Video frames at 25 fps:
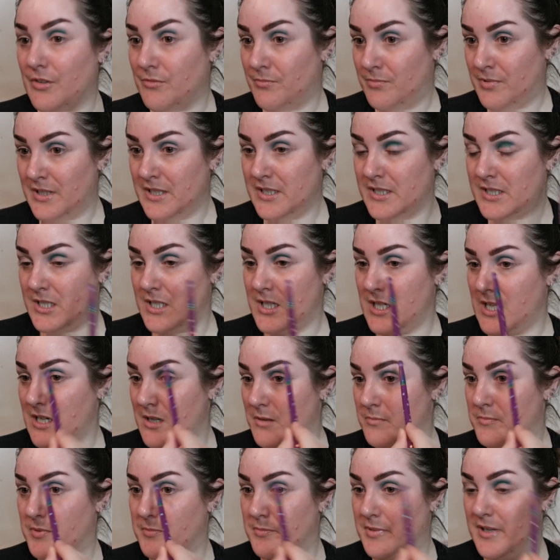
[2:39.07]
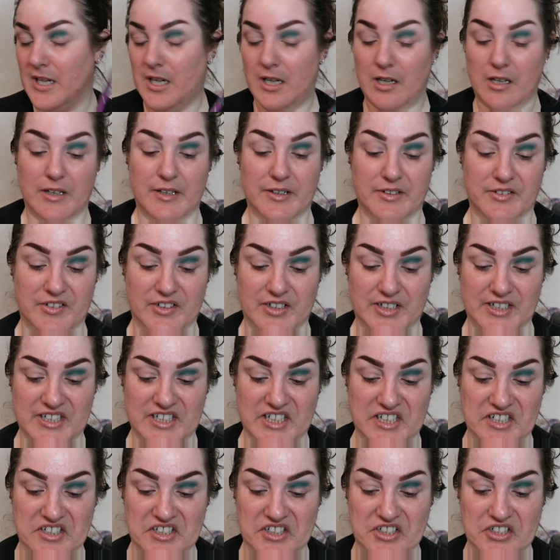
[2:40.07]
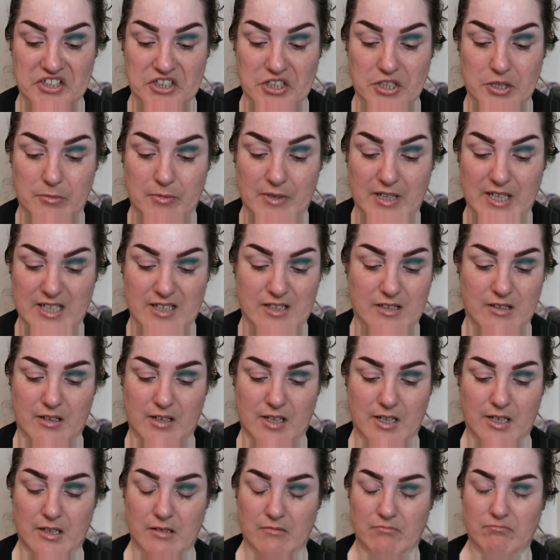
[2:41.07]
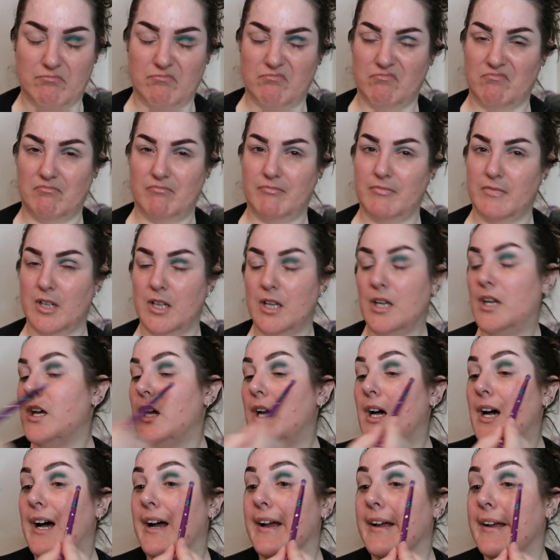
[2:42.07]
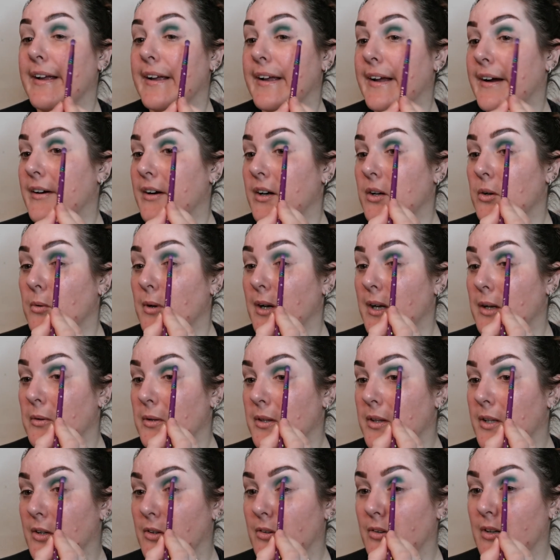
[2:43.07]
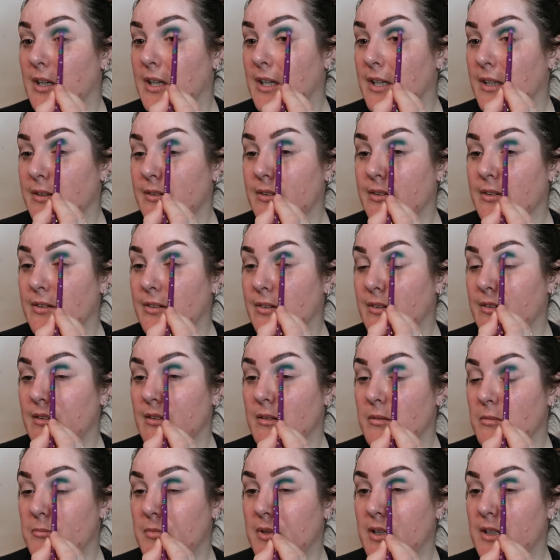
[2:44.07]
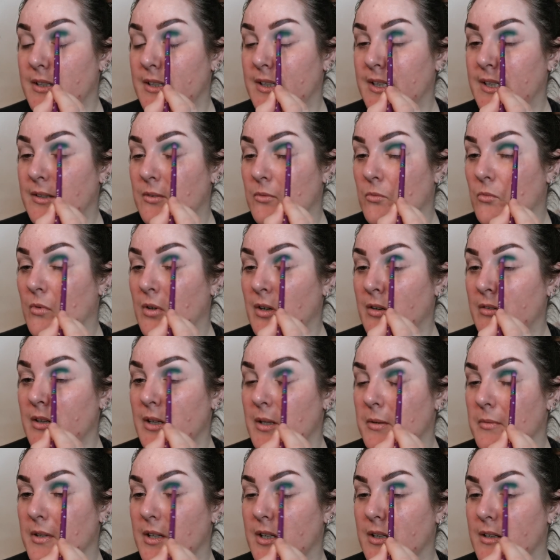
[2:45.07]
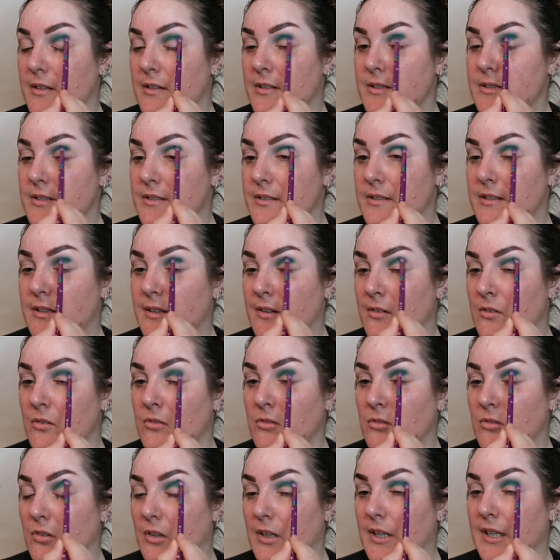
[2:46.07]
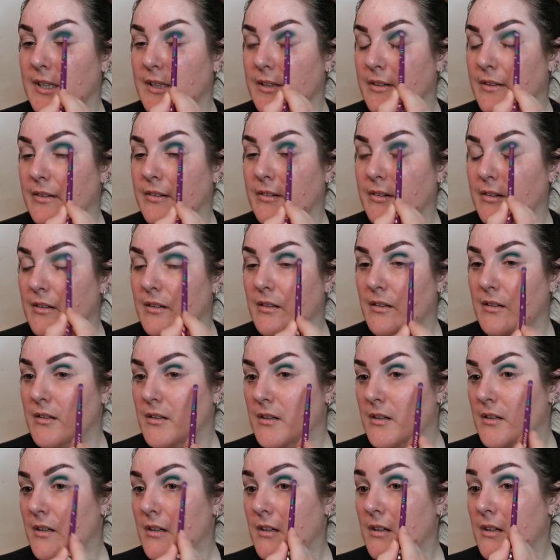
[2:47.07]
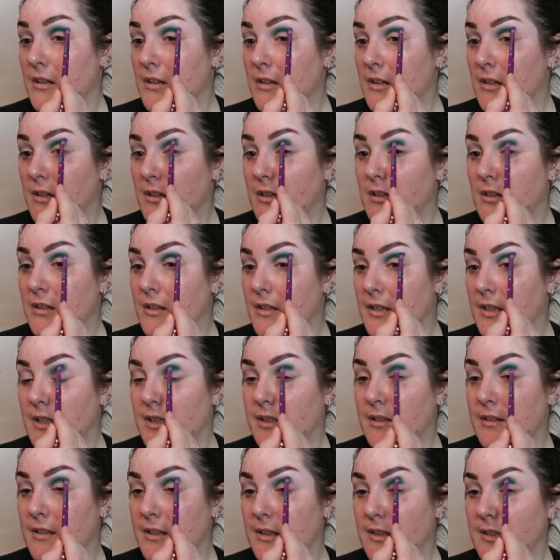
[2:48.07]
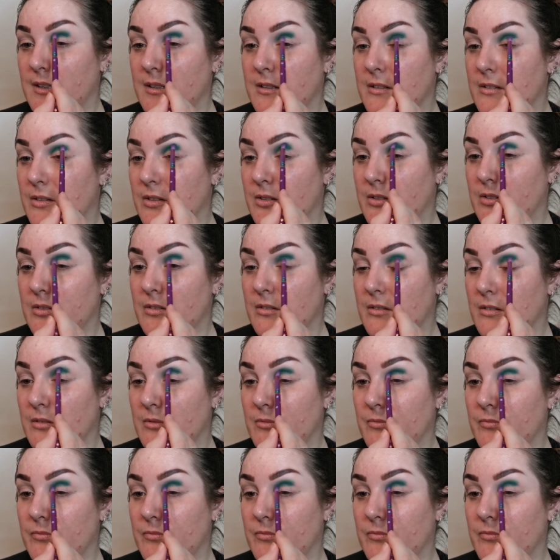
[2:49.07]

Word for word: I blended it up a bit higher than I intended to, but that's okay. I get carried away with the greens. But I needn't worry because they're all greens in this.